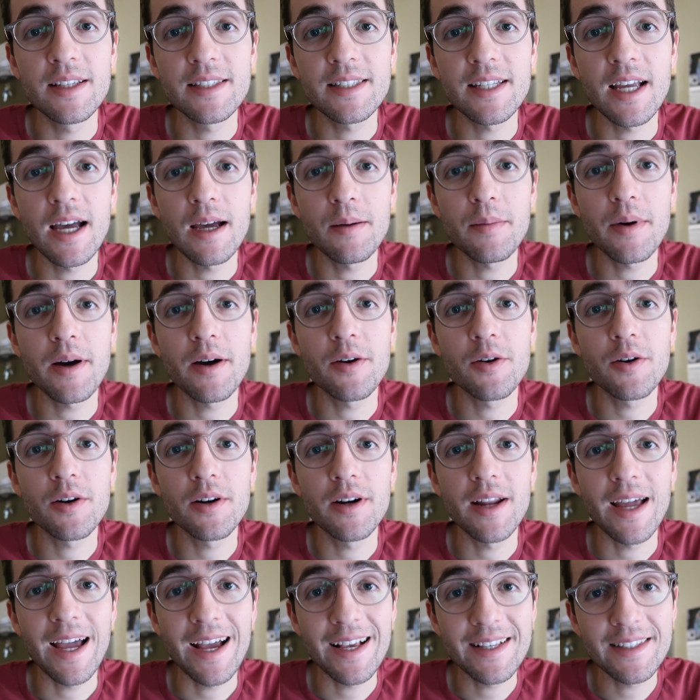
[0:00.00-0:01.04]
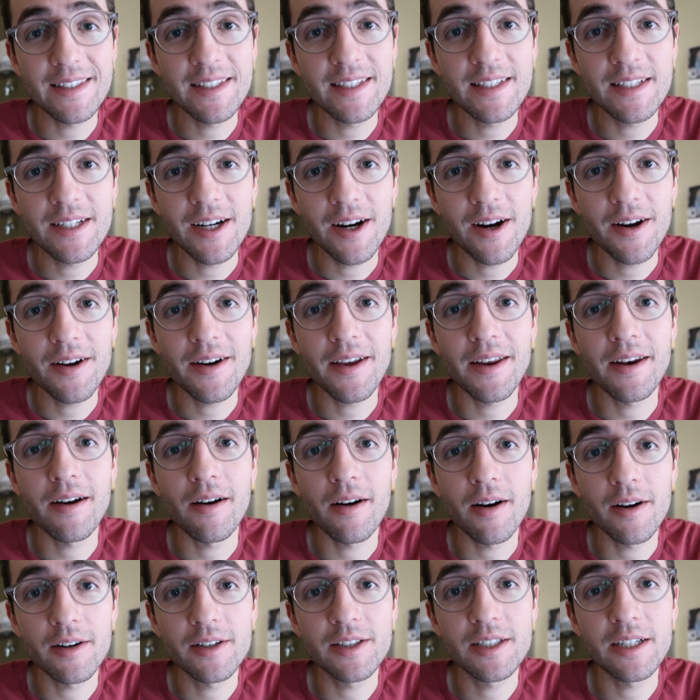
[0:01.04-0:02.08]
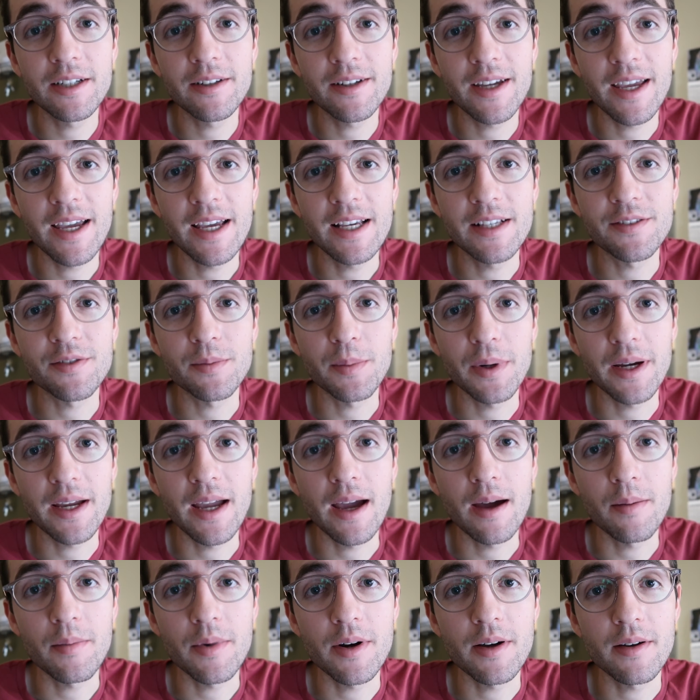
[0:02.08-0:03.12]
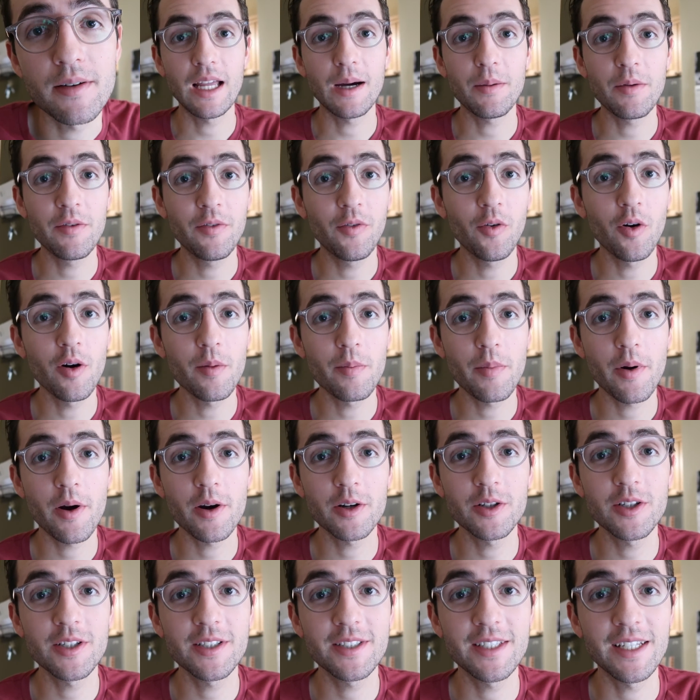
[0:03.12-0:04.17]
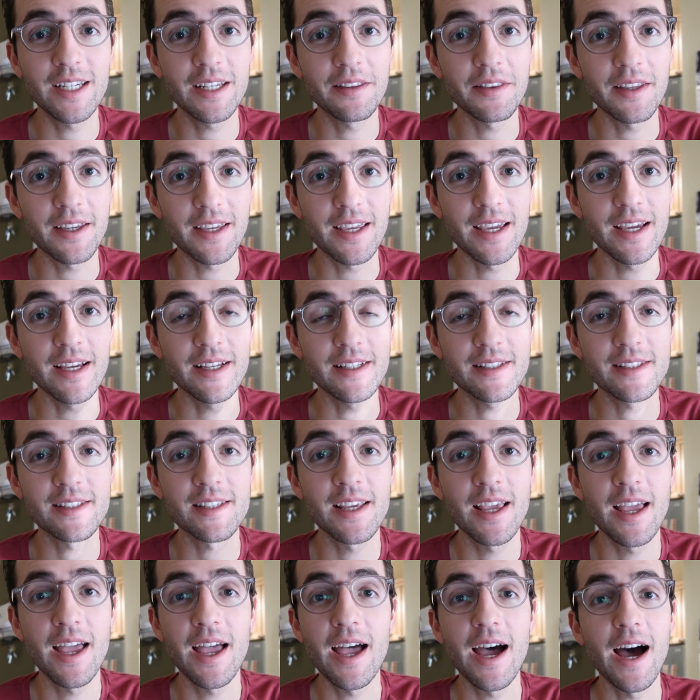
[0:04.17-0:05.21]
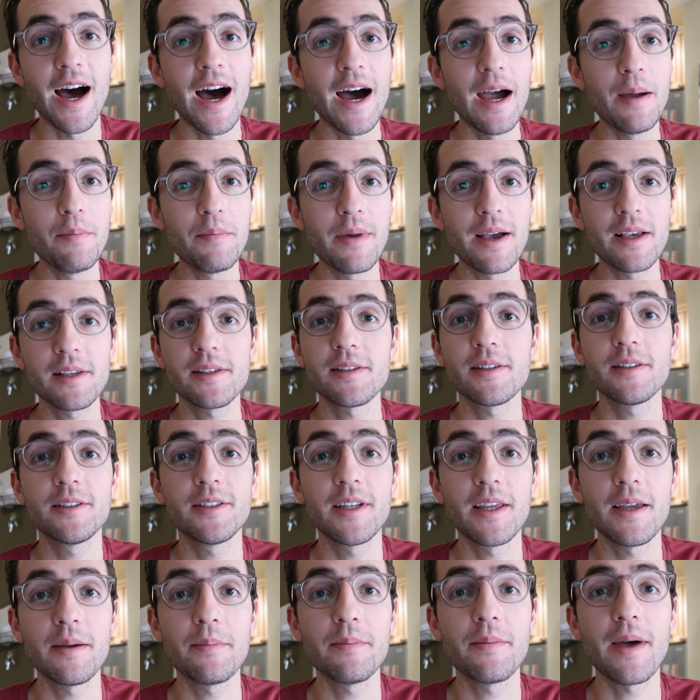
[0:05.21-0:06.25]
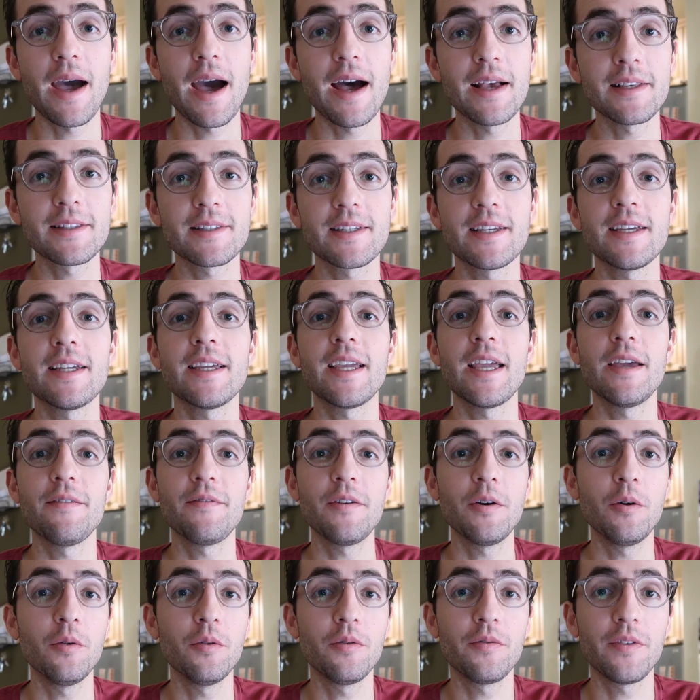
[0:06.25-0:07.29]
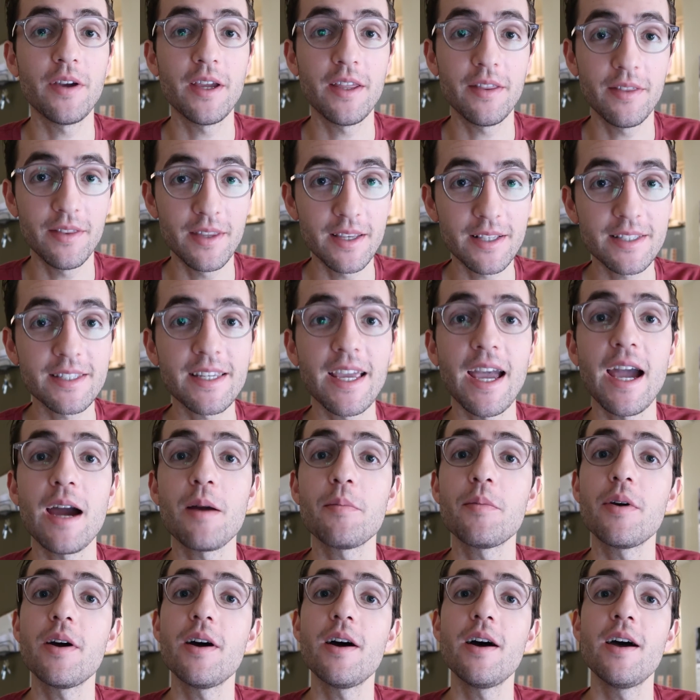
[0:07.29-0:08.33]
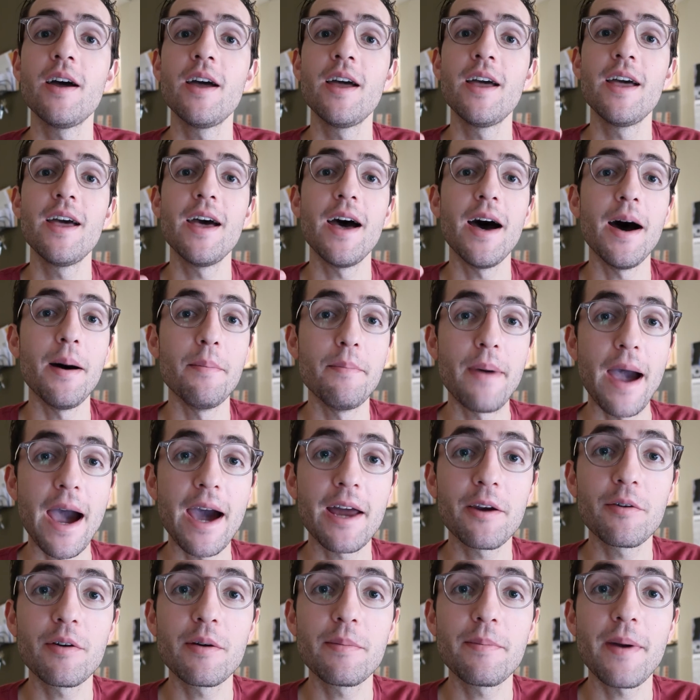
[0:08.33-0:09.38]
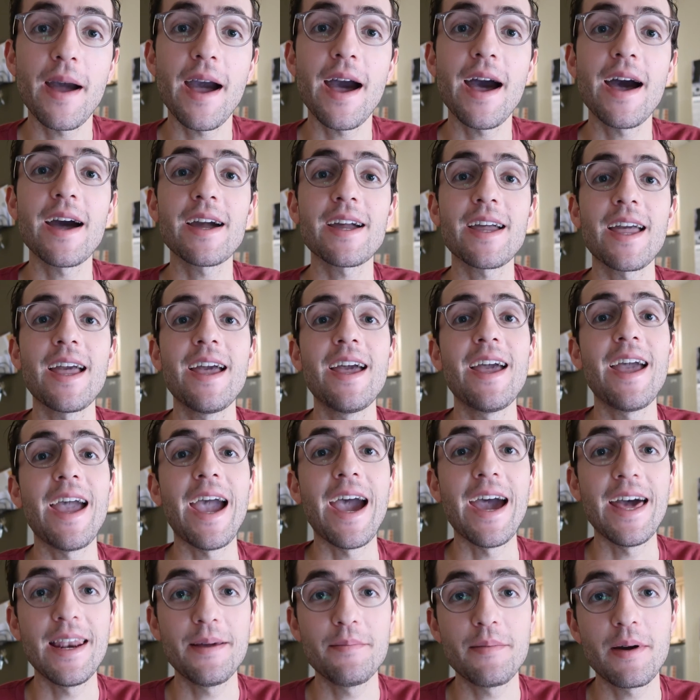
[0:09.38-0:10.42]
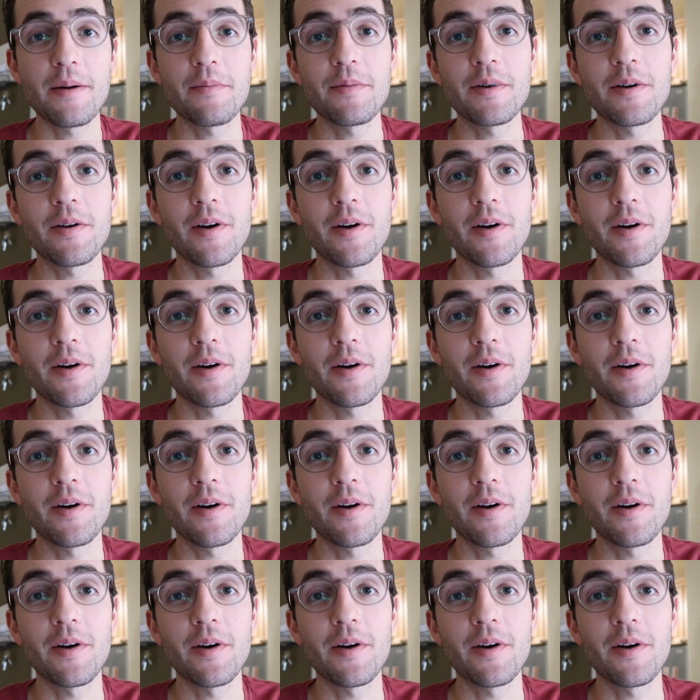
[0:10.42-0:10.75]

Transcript: This time I ordered an SD card and a hard shell case for my camera. Now before purchasing the case, I messaged them asking if it will fit this camera, a battery pack, and a memory